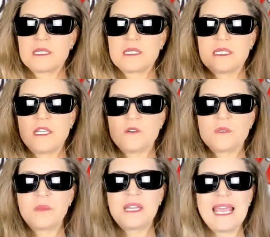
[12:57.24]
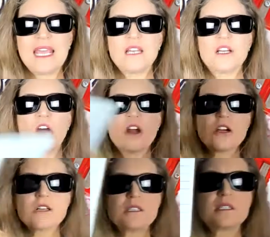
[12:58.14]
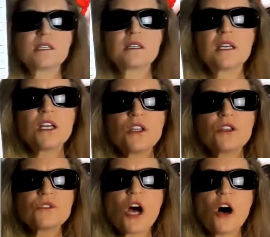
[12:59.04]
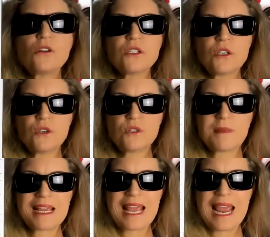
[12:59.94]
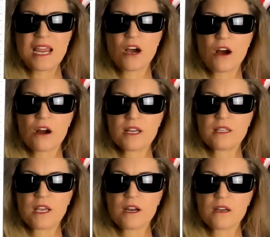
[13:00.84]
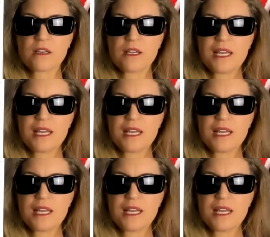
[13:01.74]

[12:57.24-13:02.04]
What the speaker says: See those playing cards? Those also use my AR in there.